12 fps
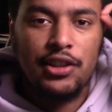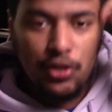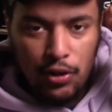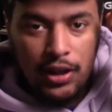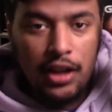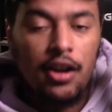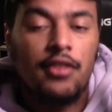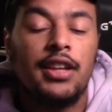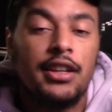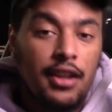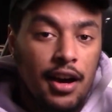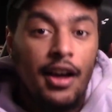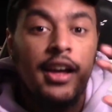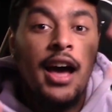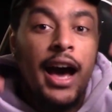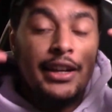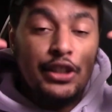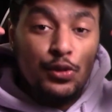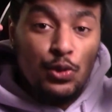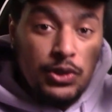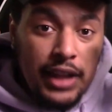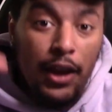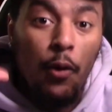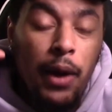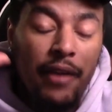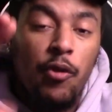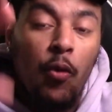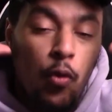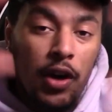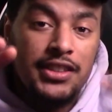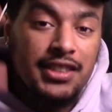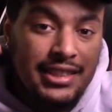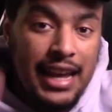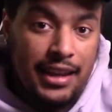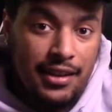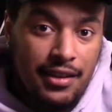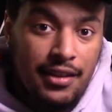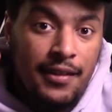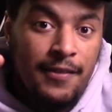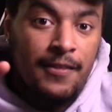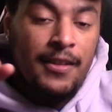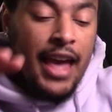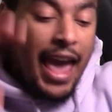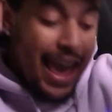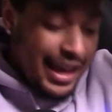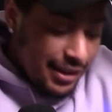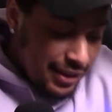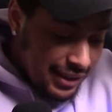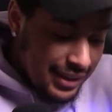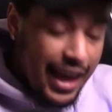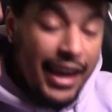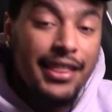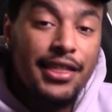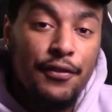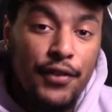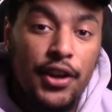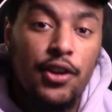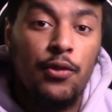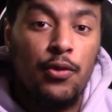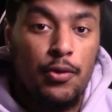turn that off. Like, nah, I need you to stay awake for 1 second and like the video